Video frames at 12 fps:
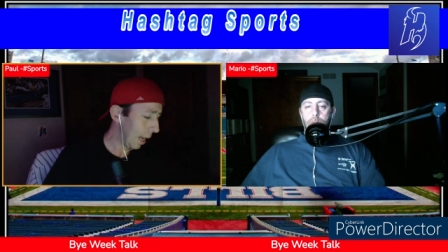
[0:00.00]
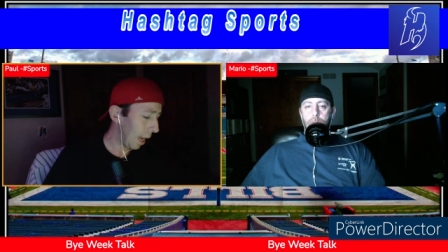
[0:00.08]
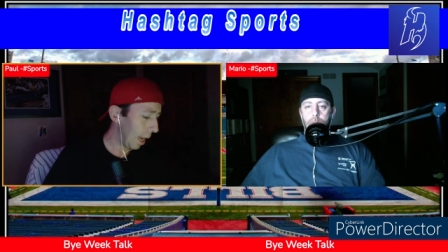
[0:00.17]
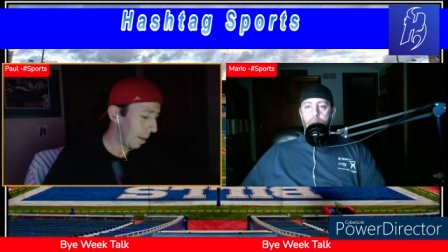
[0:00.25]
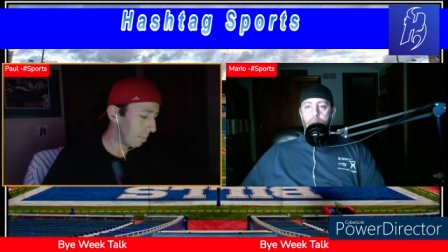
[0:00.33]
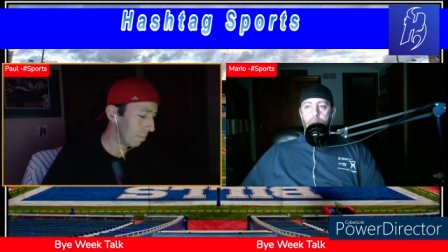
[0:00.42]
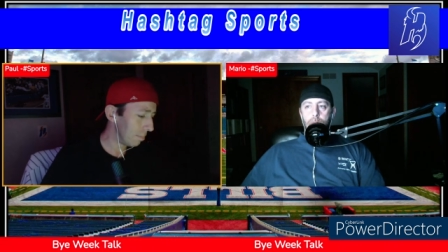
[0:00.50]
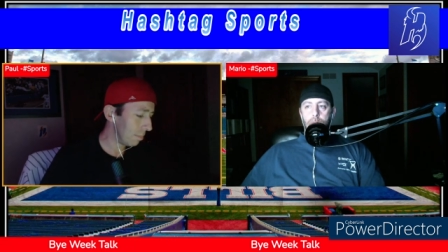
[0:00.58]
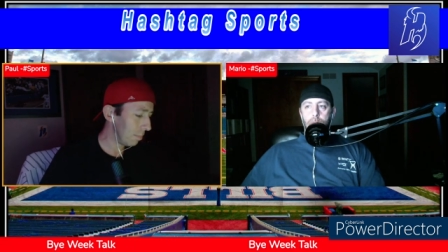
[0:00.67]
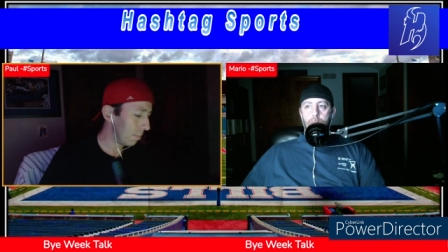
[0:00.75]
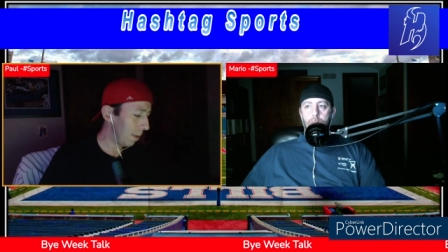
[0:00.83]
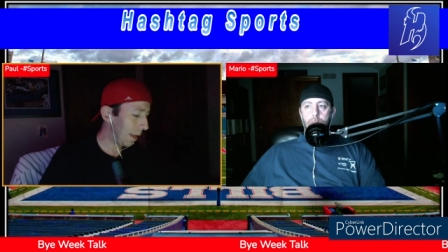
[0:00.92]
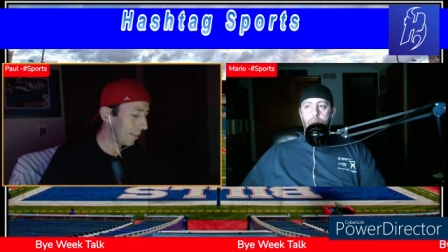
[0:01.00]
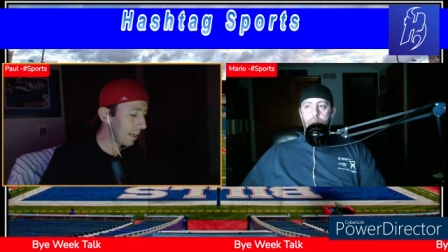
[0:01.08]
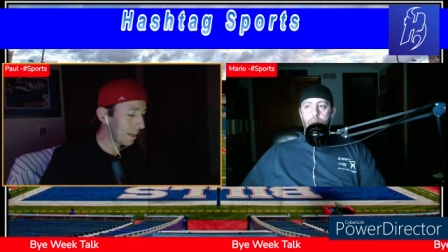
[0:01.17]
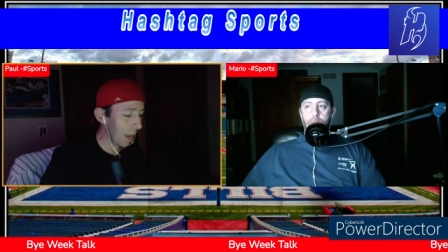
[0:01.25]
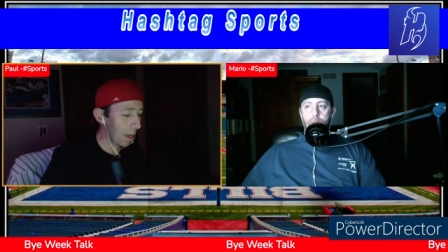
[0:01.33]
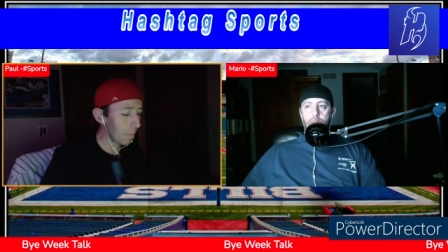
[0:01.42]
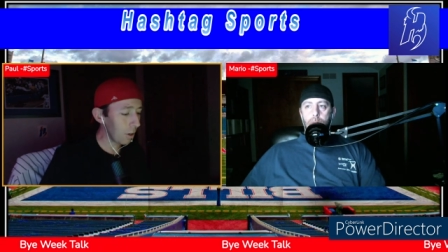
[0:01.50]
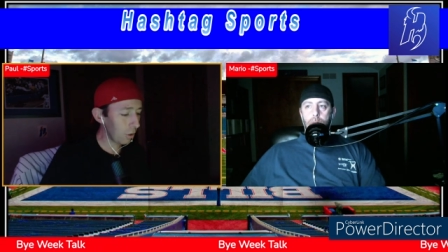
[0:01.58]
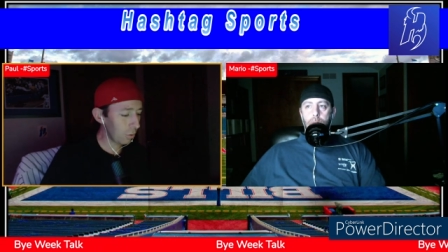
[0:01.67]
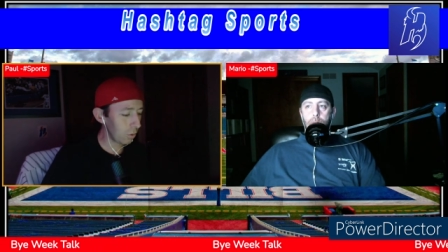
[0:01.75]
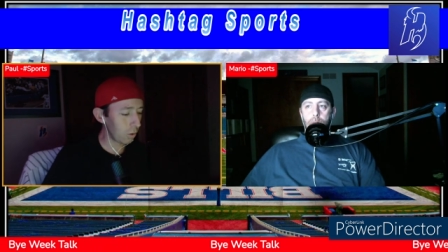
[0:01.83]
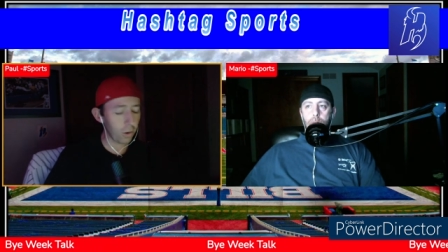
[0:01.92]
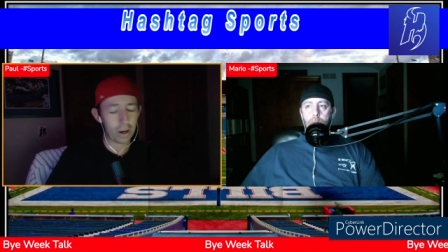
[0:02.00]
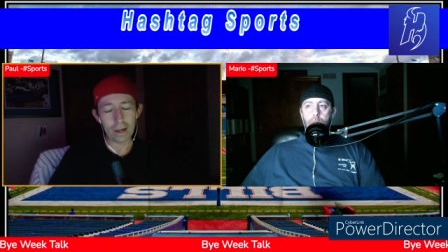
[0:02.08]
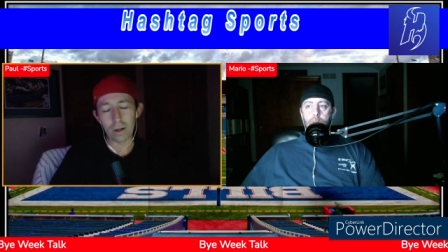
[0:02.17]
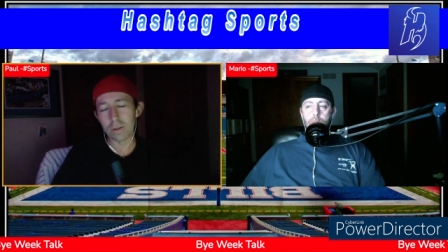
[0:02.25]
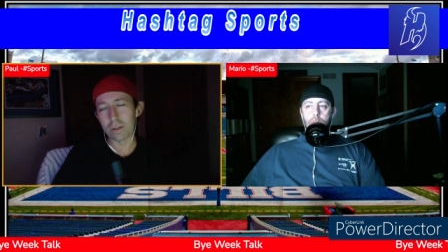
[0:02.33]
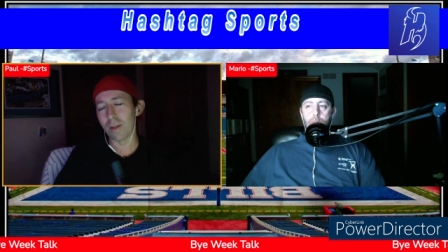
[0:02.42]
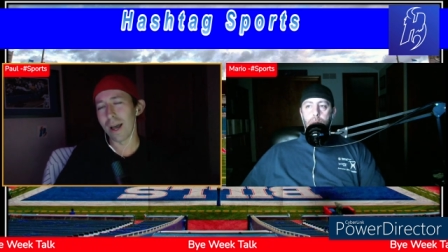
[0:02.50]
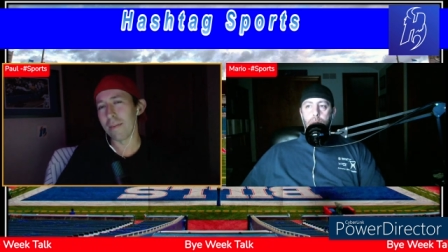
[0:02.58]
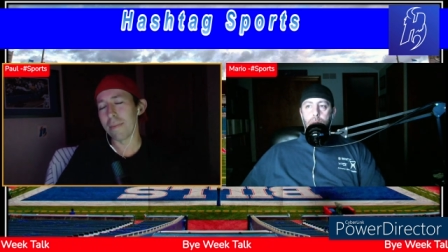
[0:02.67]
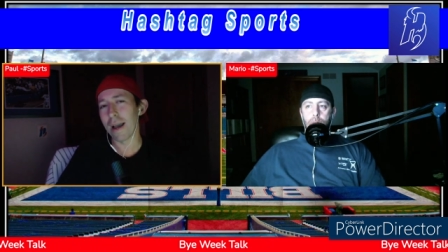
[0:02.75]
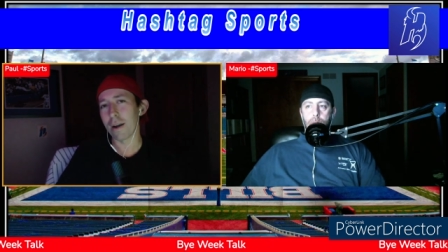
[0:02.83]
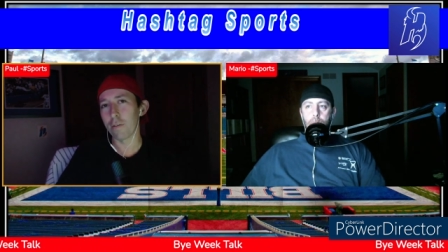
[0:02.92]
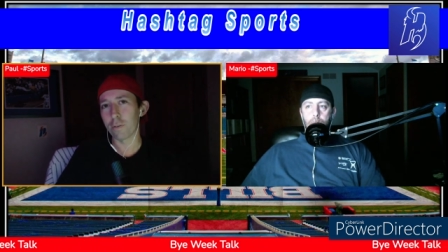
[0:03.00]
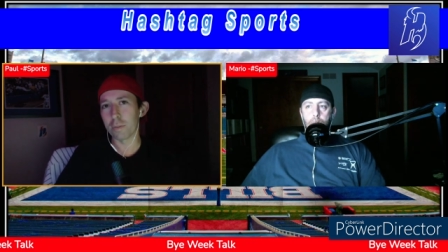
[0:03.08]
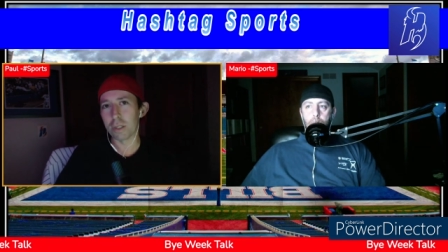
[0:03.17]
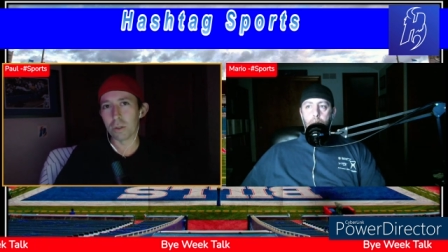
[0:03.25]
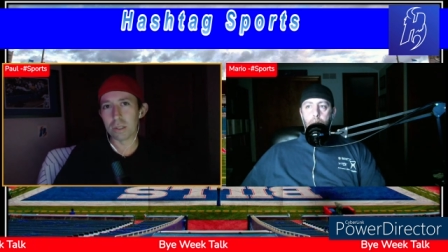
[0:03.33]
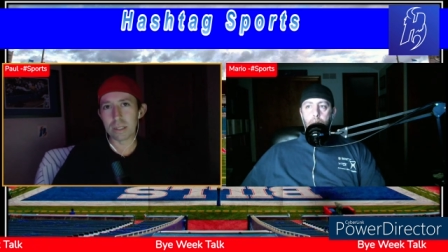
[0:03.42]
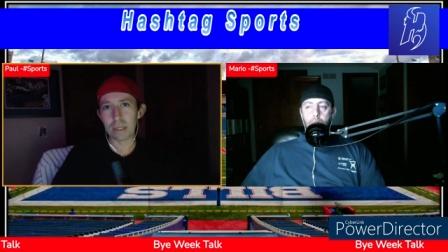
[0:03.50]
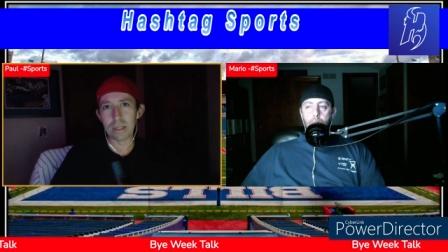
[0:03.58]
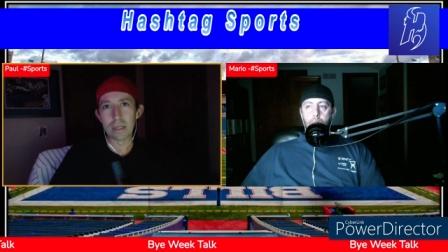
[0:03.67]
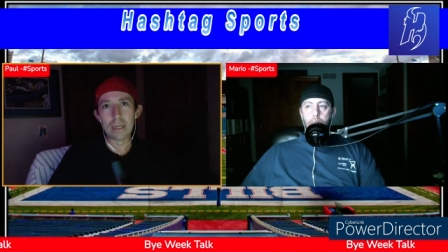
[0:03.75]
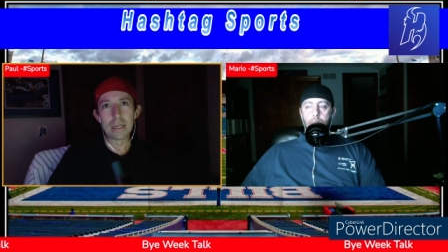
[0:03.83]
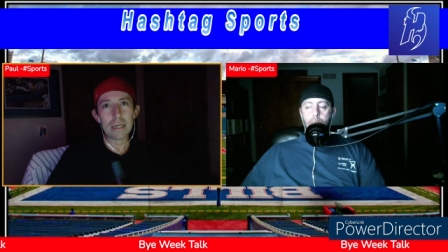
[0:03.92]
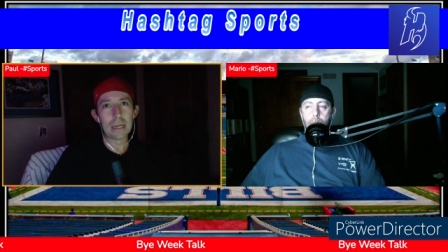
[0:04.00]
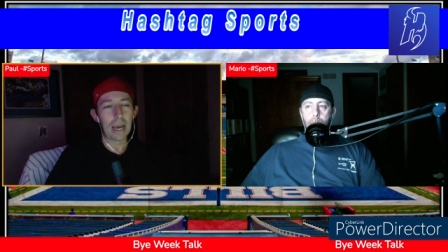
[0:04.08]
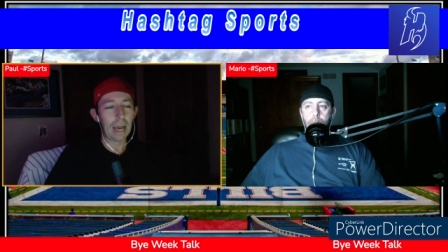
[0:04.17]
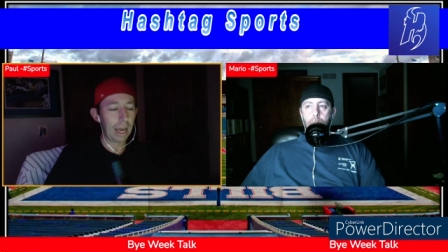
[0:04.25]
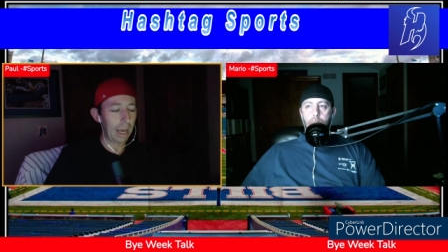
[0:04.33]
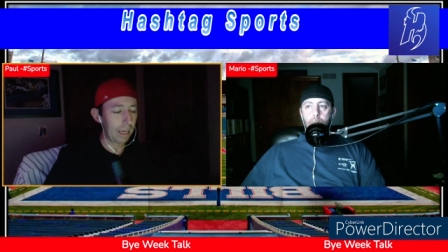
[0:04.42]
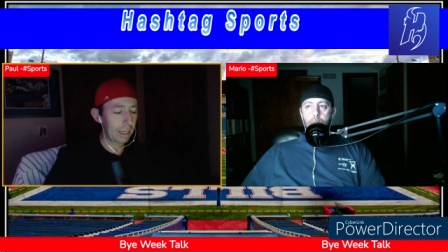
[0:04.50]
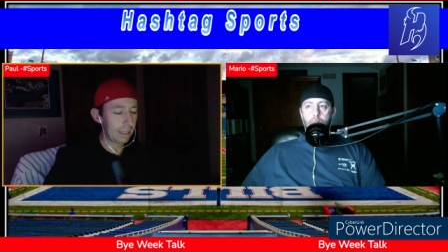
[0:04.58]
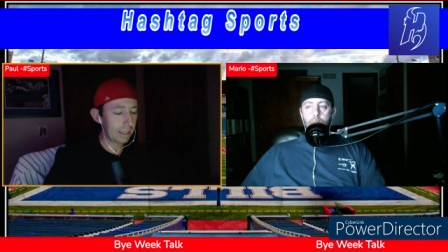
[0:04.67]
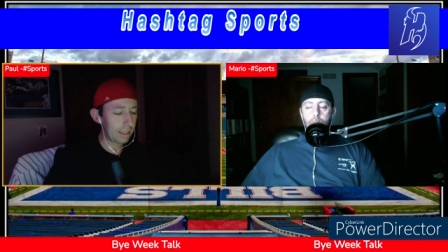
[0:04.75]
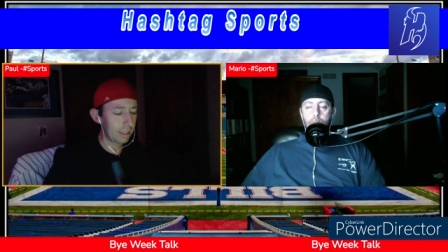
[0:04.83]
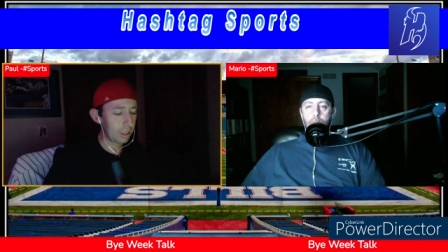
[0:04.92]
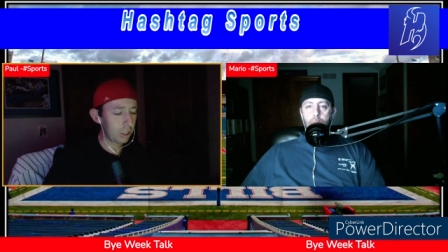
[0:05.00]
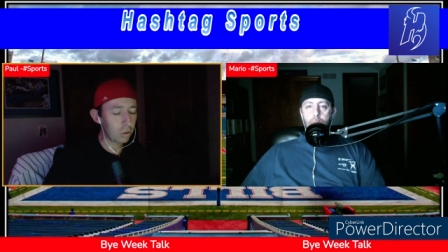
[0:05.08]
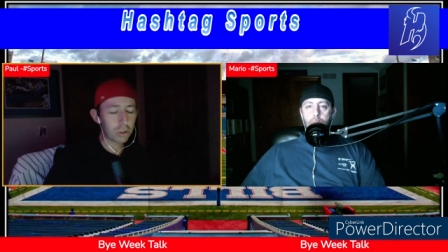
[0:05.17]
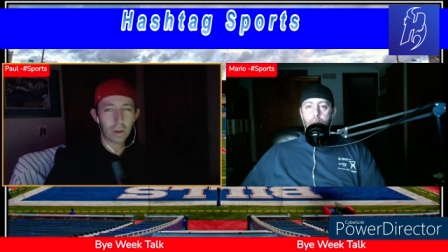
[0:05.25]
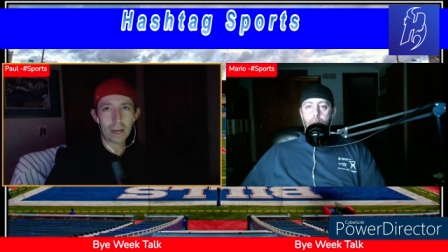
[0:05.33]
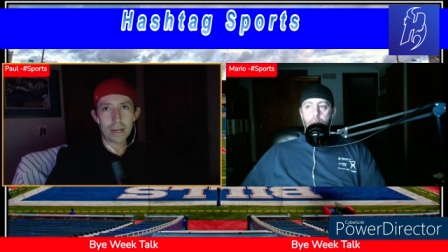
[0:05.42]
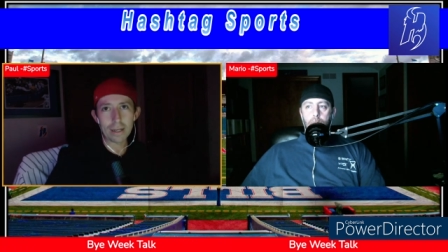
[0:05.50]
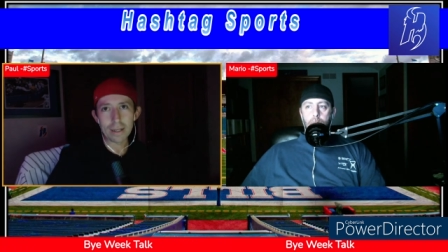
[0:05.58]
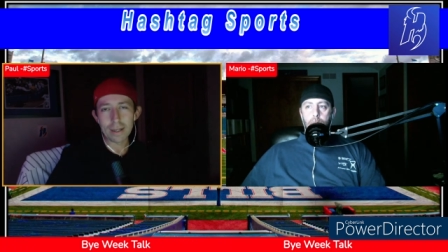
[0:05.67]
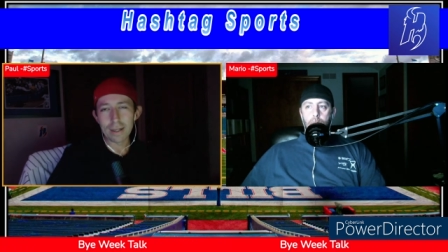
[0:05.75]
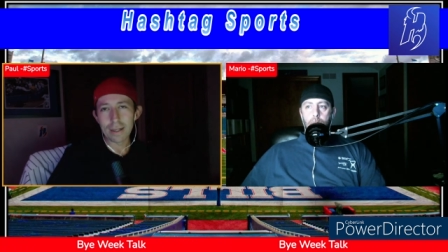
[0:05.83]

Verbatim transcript: Um, I think Kamu Grugier-Hill, the linebacker from Houston, uh, you trade